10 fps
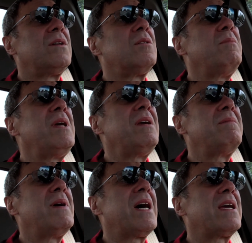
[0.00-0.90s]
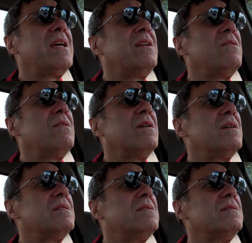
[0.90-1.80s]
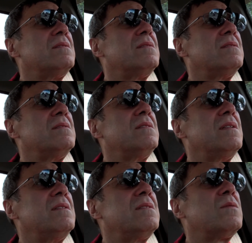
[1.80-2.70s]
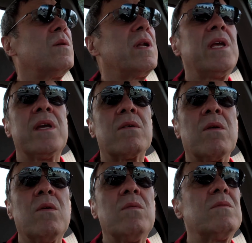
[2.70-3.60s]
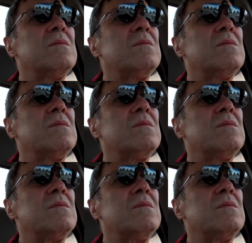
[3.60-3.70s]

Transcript: Turn me back into a 20 year old.